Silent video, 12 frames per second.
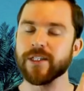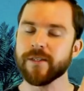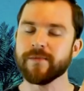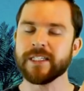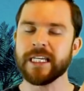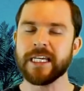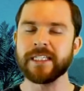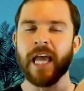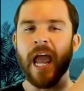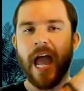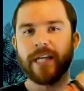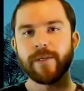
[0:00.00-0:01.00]
some Z's
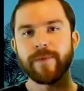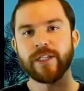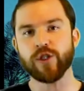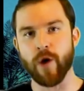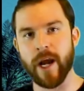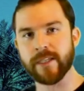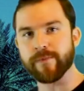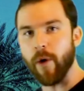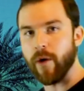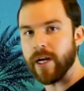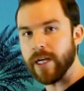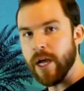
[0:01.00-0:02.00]
and to be
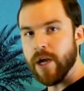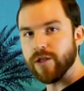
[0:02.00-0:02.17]
transported